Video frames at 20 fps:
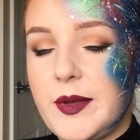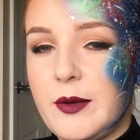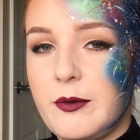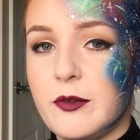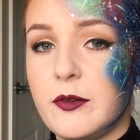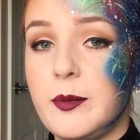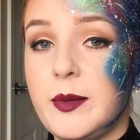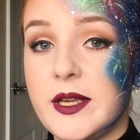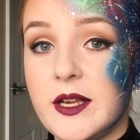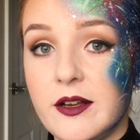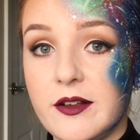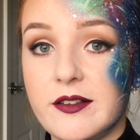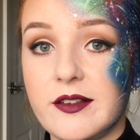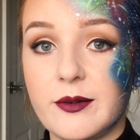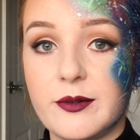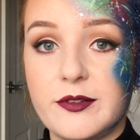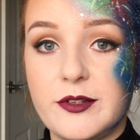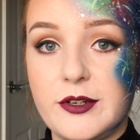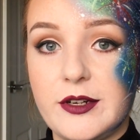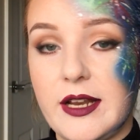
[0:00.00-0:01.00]
it was because I
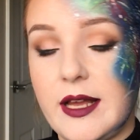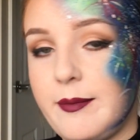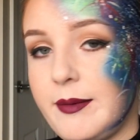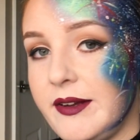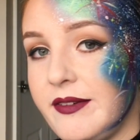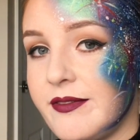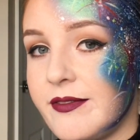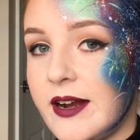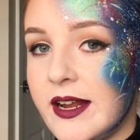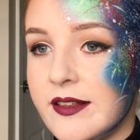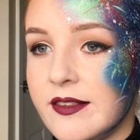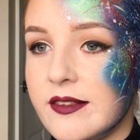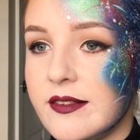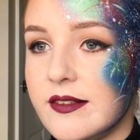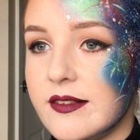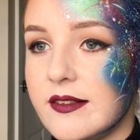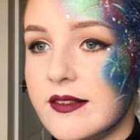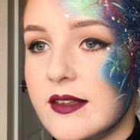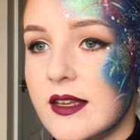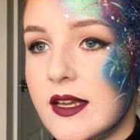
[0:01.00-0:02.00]
was doing like my
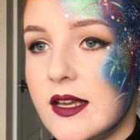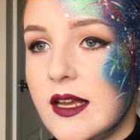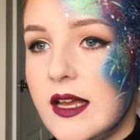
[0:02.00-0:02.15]
friends'